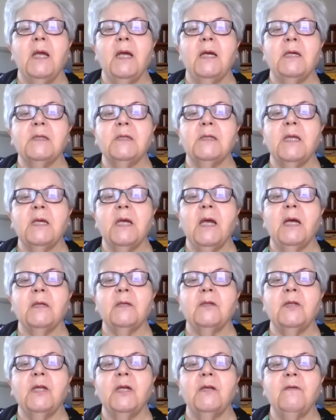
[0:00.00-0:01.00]
as they are
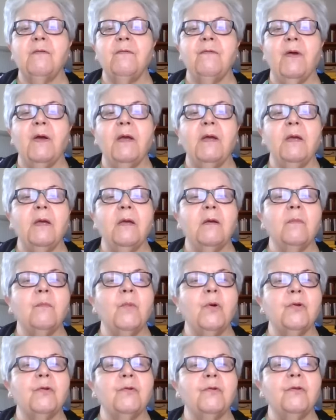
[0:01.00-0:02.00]
terrifying,
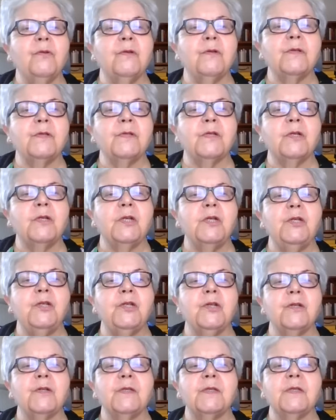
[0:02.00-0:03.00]
murderous
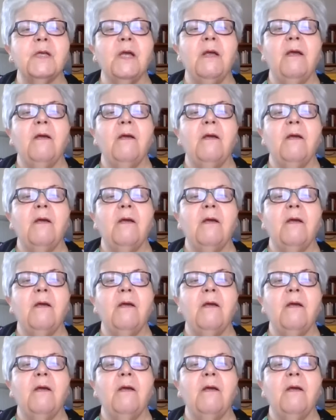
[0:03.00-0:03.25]
creatures